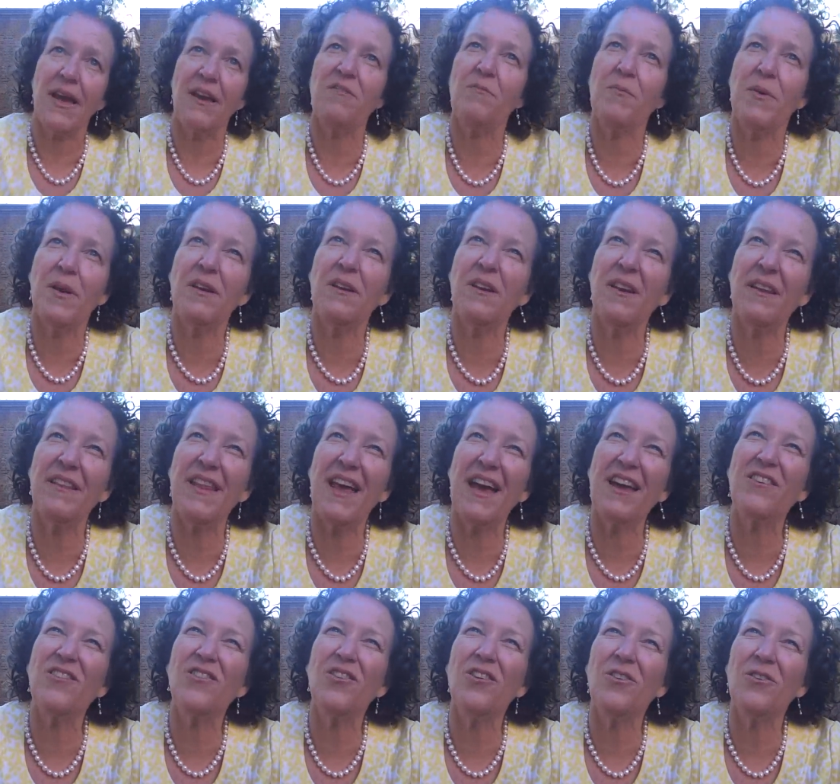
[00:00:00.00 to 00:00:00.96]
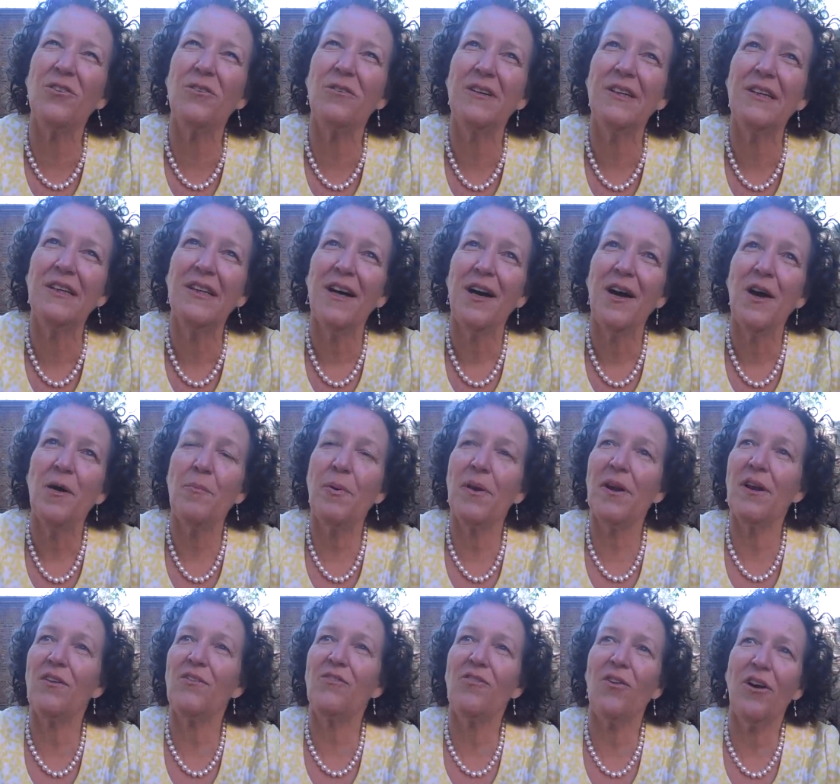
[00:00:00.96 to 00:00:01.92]
Cavemen did that too.
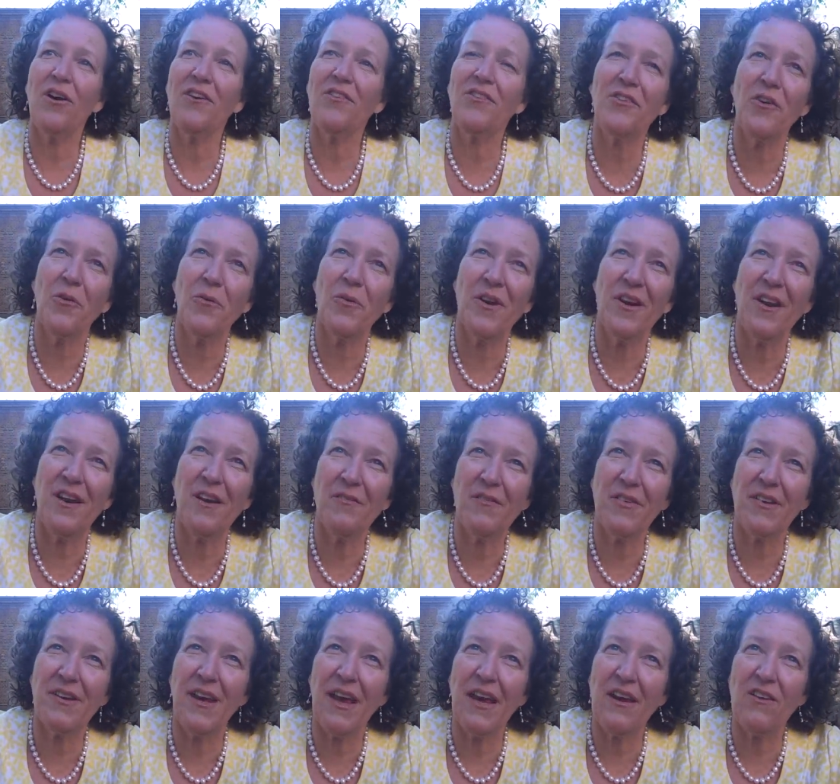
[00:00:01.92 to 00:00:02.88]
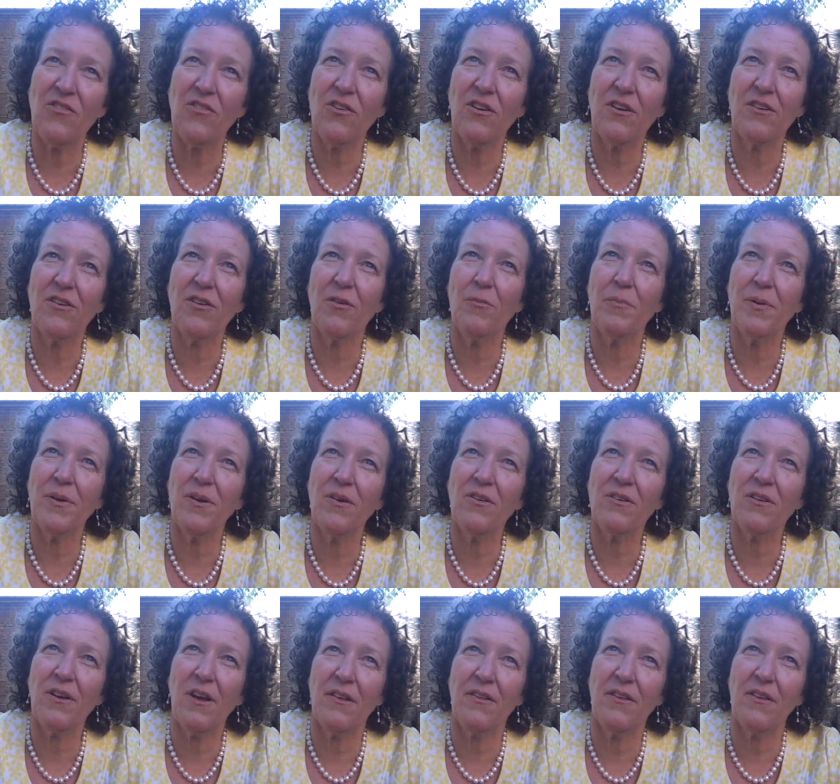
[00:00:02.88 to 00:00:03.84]
But it's also an invitation to
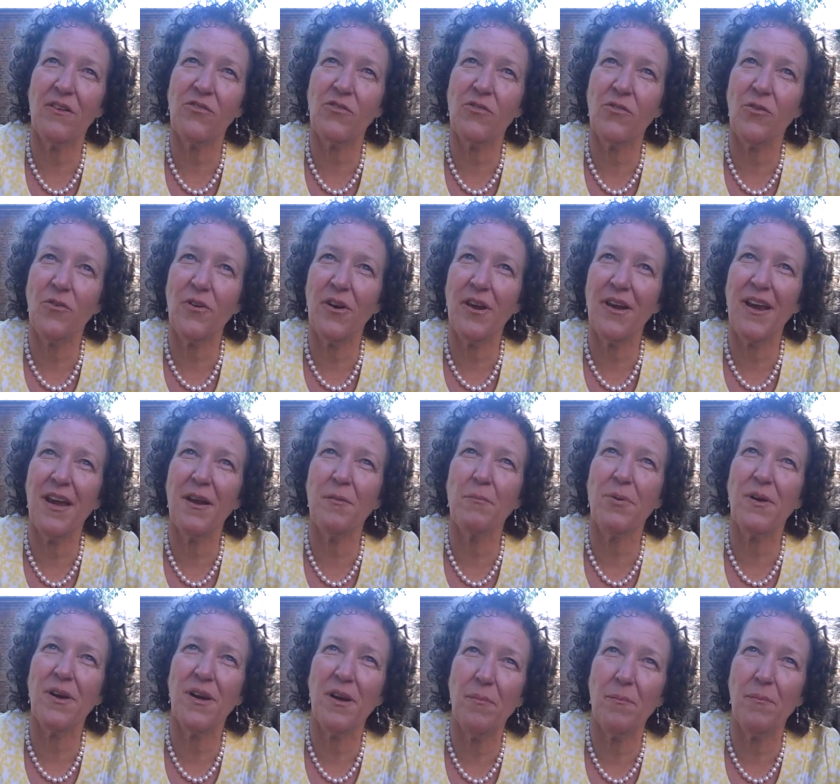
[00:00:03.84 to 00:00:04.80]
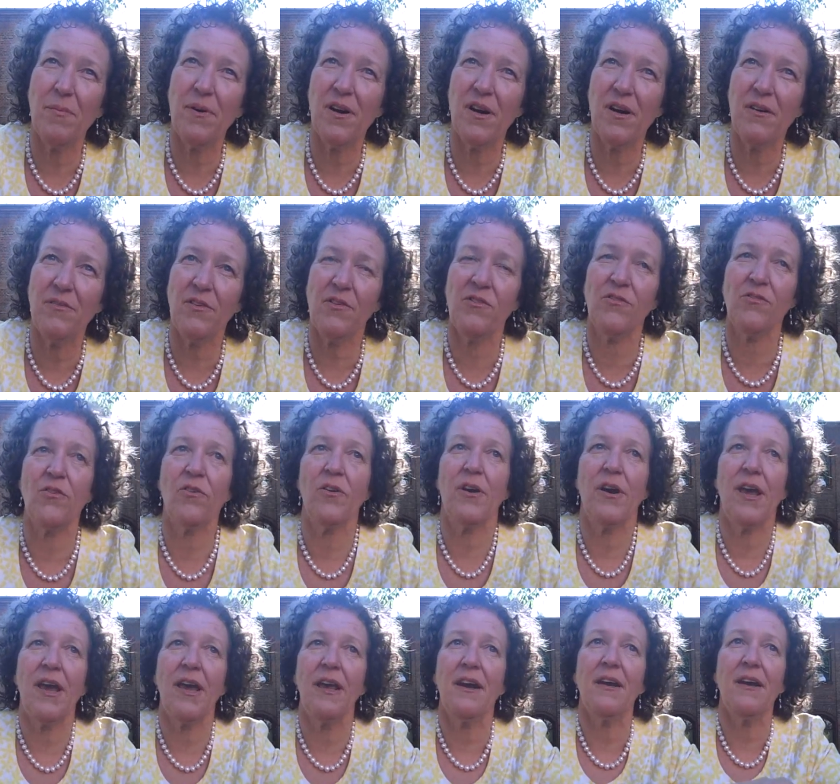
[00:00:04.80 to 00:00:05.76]
build on the story and become part of a story.